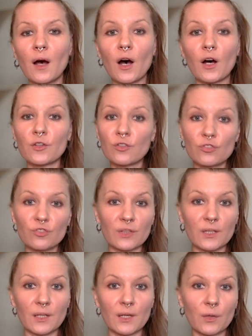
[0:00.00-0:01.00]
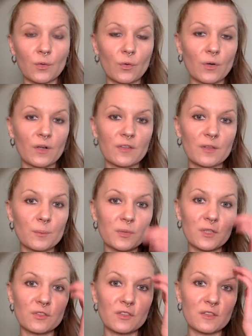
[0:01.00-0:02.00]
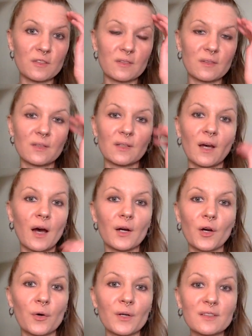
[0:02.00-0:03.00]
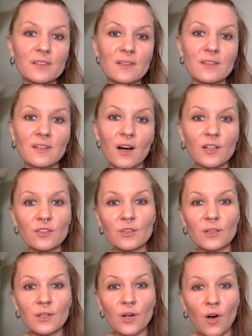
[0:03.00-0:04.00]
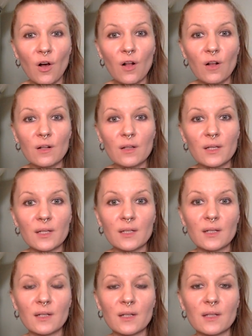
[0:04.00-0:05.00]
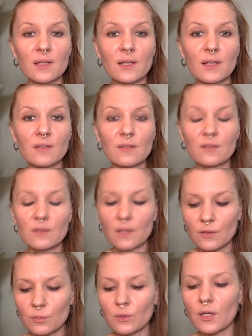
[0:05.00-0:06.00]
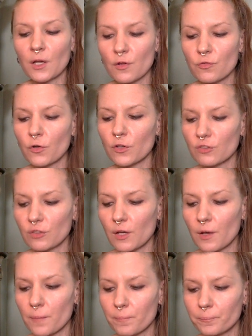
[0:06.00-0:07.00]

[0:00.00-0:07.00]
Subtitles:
undertreating, or simply just not going to the doctor at all. And that's really unfortunate.